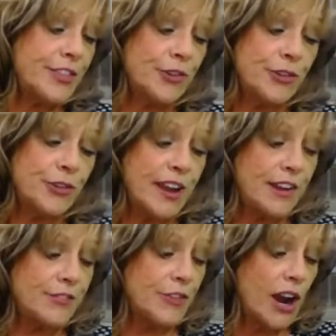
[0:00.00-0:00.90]

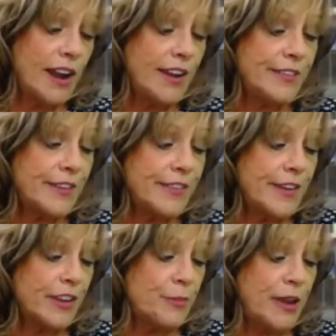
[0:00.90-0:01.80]
Thursdays, Fridays at
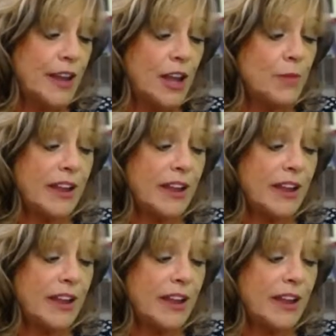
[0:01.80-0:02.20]
6 p.m.